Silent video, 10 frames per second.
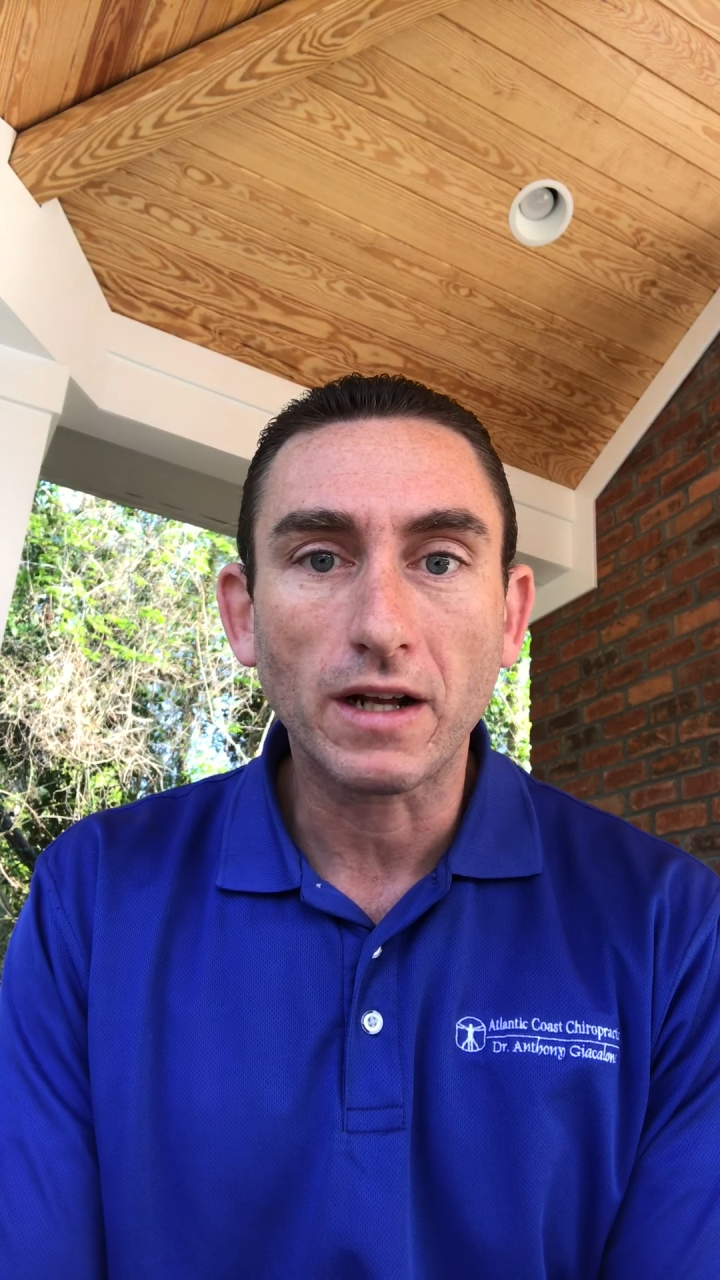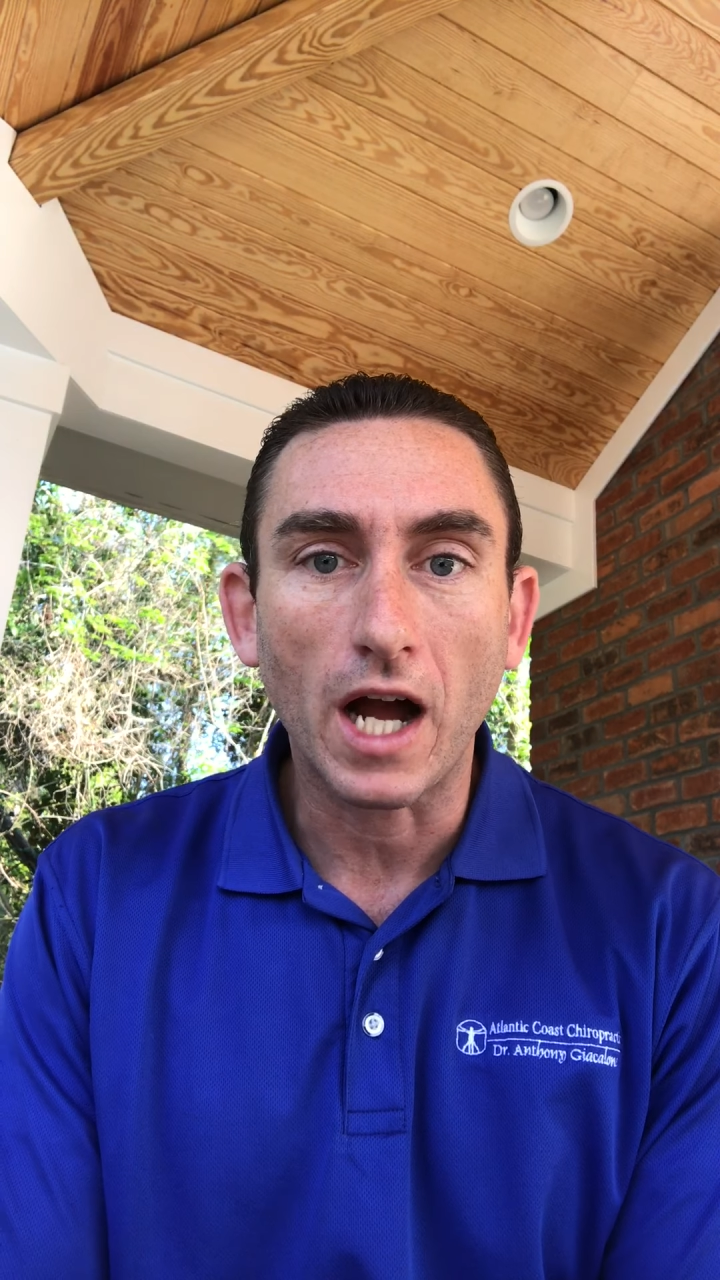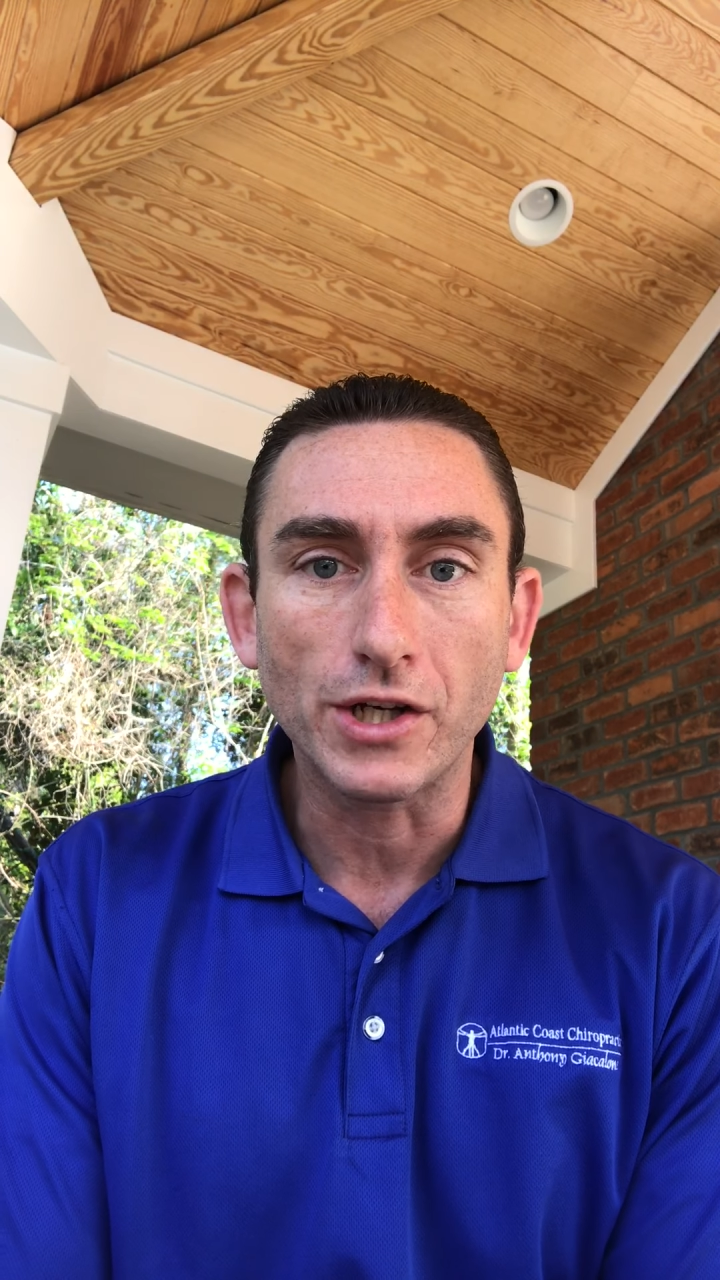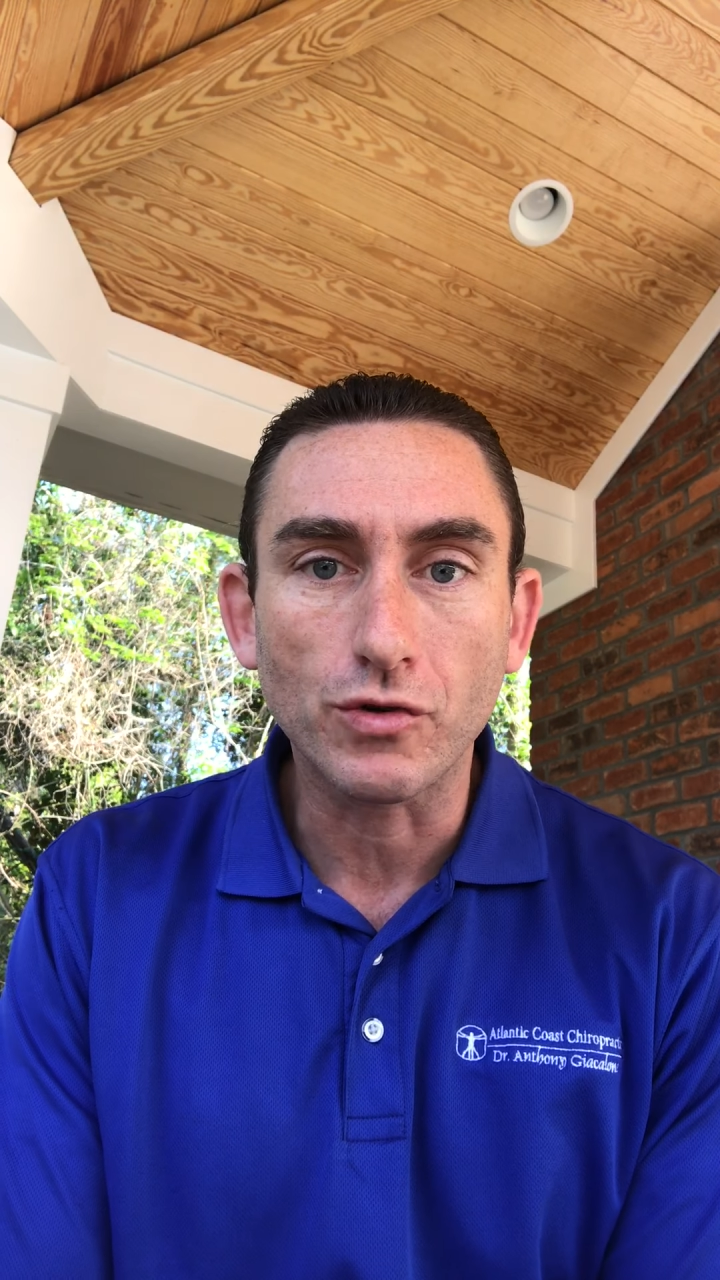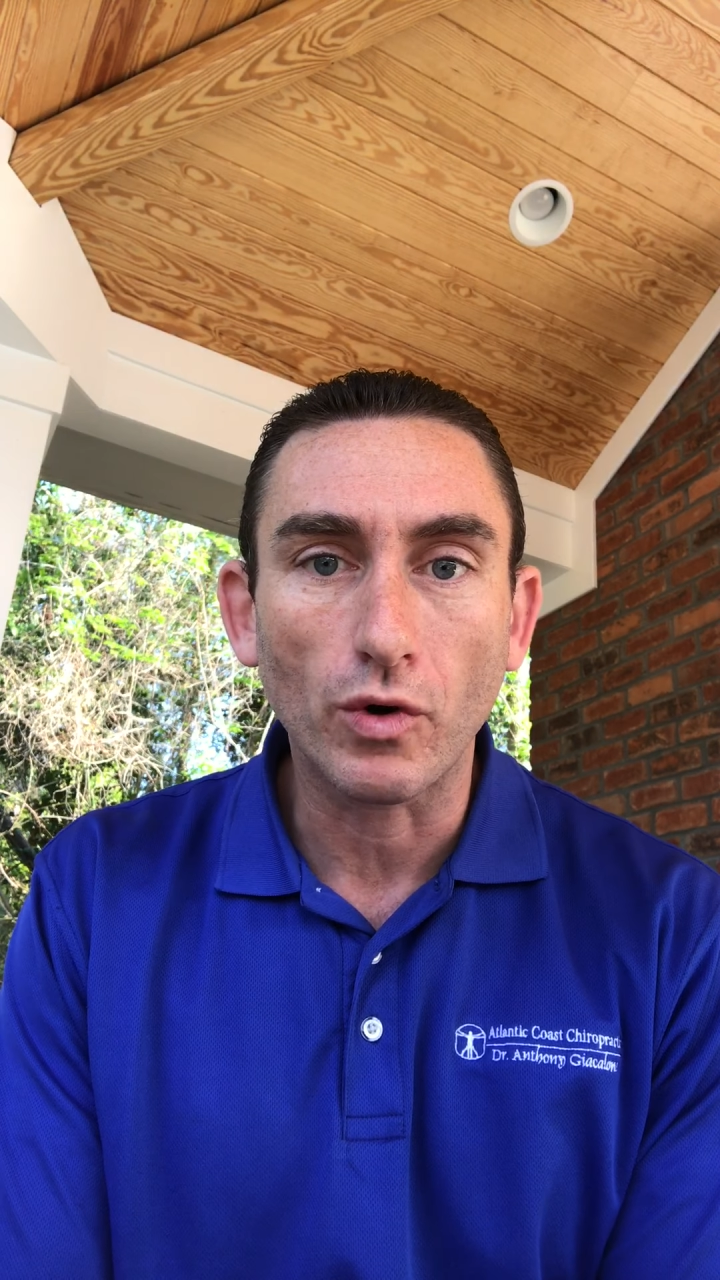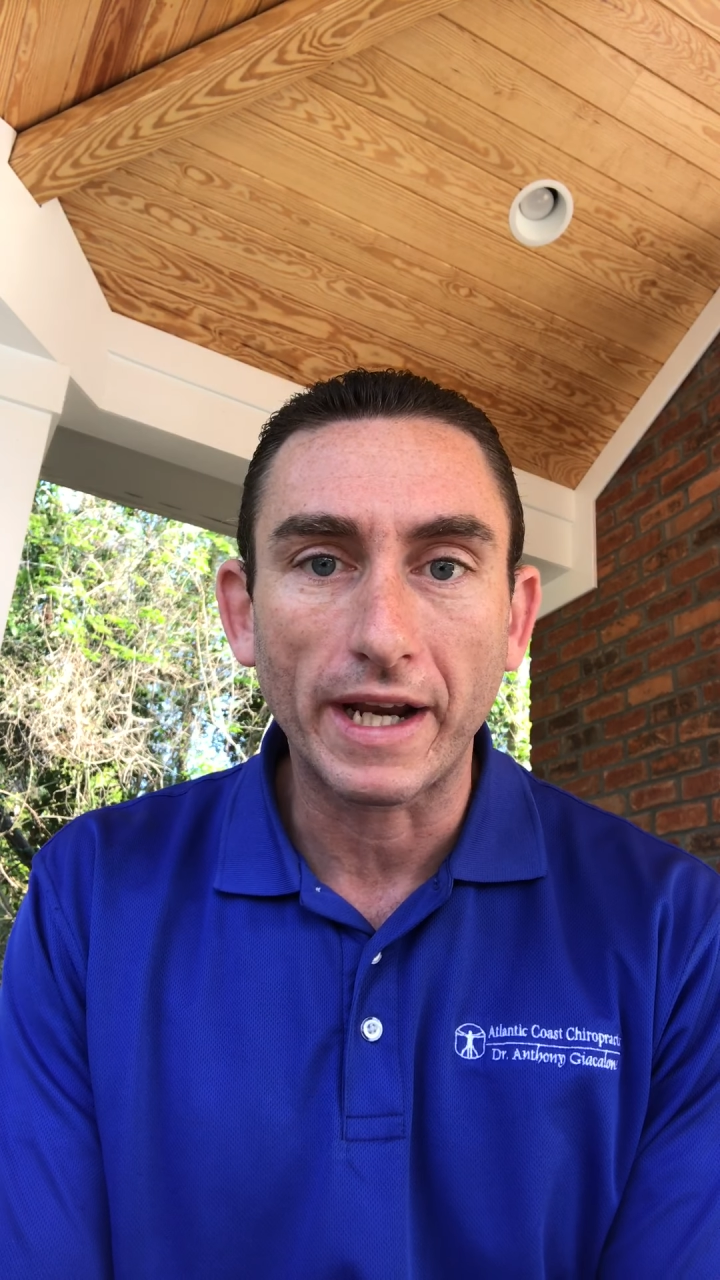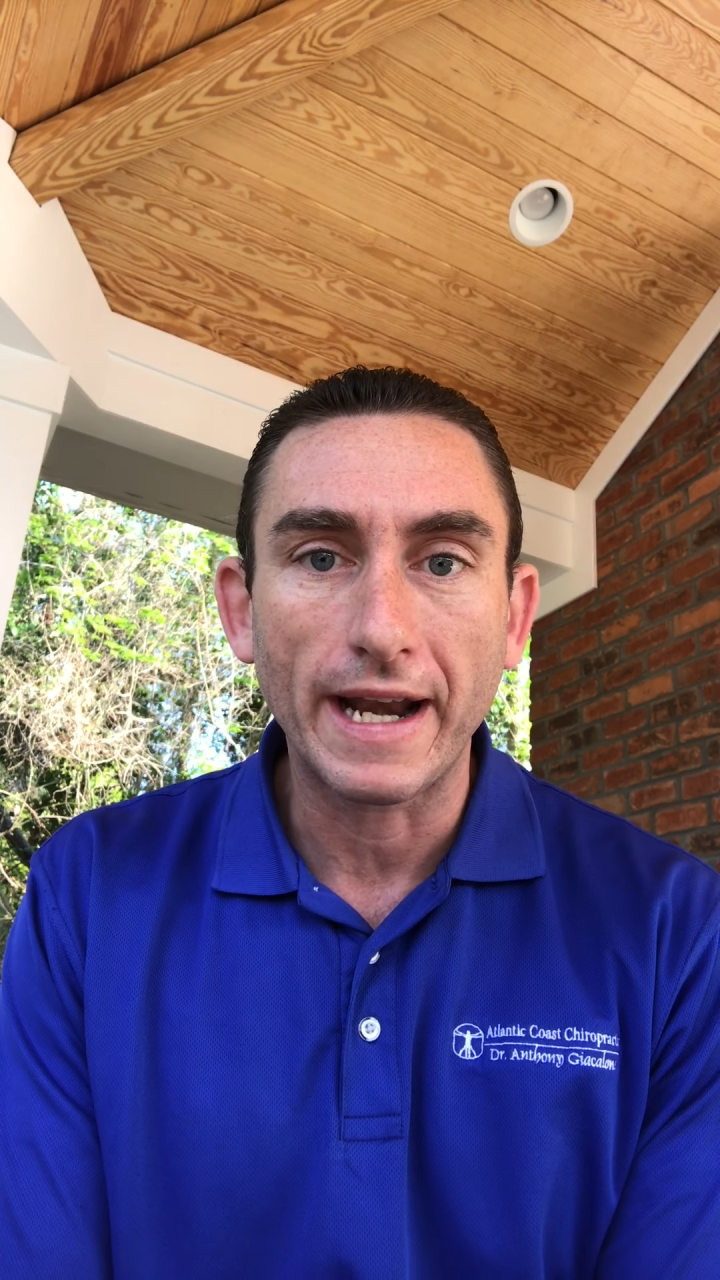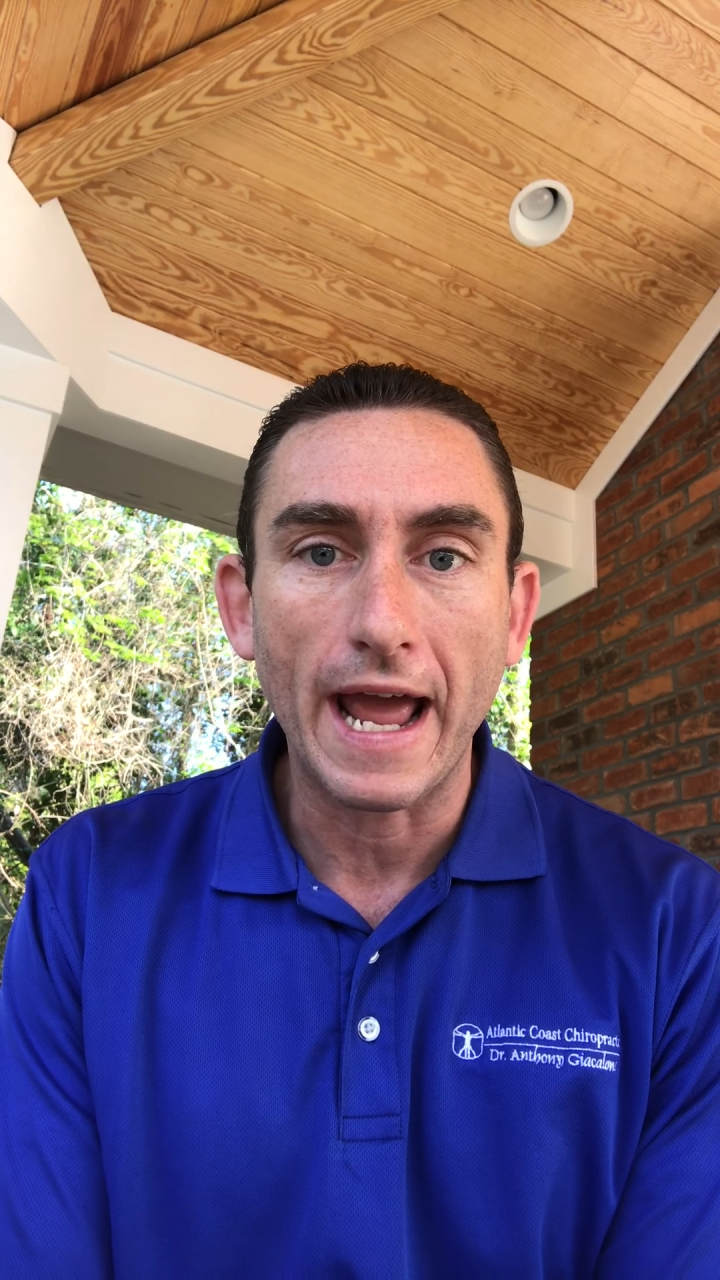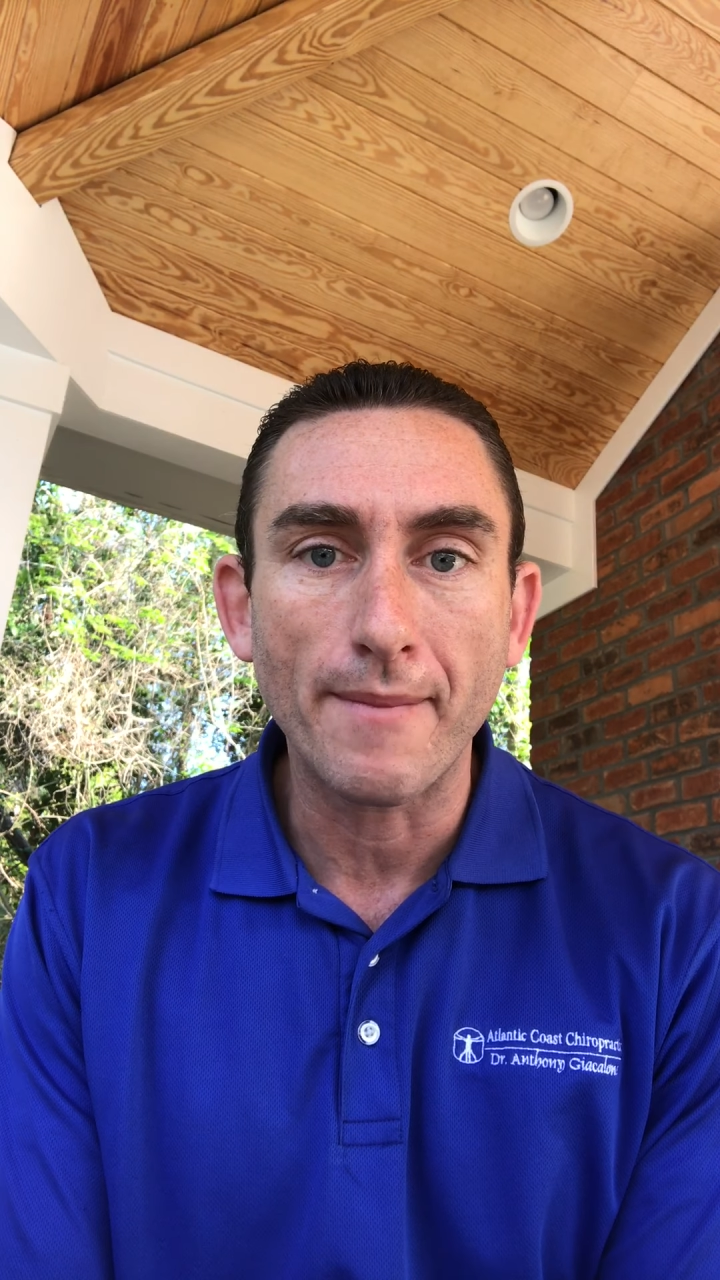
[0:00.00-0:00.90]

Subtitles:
chondroitin,